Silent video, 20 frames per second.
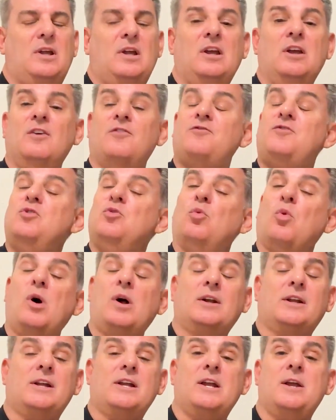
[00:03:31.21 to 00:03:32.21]
If you
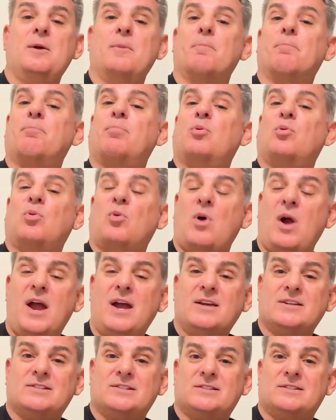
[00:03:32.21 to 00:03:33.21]
want to
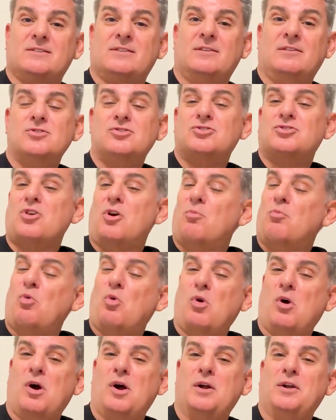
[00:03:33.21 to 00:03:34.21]
impress
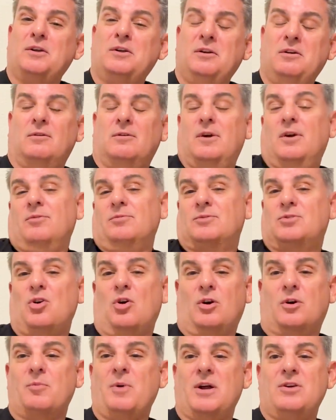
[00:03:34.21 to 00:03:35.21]
someone, well,
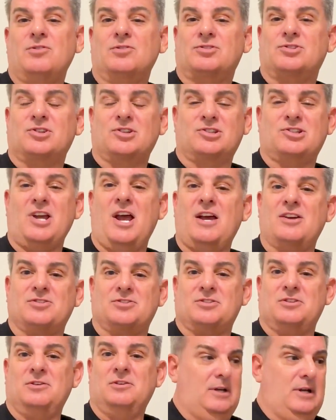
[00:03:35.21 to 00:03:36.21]
talk about your
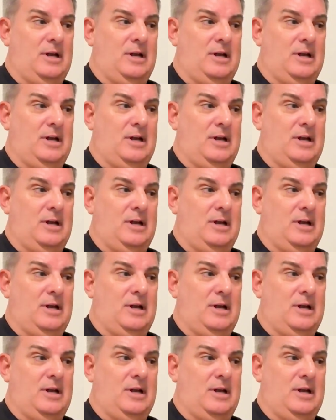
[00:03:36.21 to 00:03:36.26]
success.